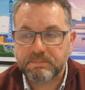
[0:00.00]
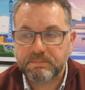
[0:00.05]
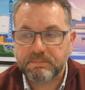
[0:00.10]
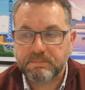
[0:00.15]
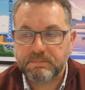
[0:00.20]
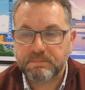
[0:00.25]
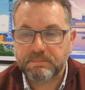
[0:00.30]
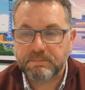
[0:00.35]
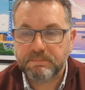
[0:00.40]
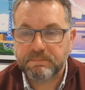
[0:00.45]

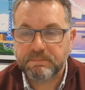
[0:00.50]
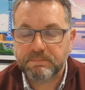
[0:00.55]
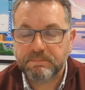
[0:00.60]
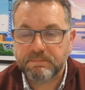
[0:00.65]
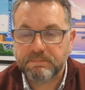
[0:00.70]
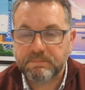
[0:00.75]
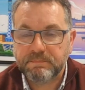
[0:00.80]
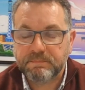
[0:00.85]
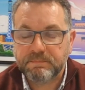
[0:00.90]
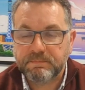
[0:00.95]

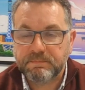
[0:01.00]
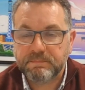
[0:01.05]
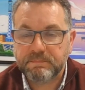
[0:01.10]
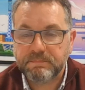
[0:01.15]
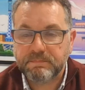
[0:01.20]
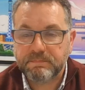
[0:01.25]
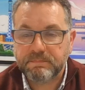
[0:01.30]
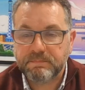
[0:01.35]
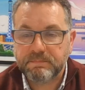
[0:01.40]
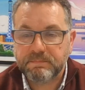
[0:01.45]

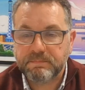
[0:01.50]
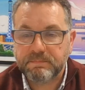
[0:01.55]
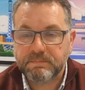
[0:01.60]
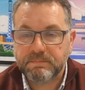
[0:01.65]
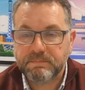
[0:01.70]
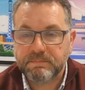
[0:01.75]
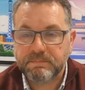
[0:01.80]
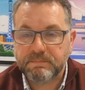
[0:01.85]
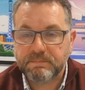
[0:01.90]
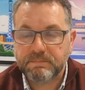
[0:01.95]

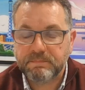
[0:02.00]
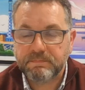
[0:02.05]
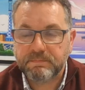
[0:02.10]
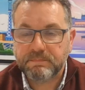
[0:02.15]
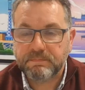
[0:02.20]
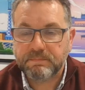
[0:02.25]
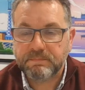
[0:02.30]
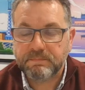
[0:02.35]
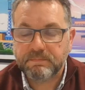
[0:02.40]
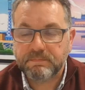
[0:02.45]

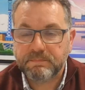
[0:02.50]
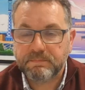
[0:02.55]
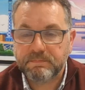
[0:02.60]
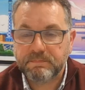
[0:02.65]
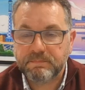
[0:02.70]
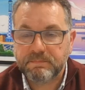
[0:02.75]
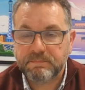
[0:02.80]
This person isn't speaking.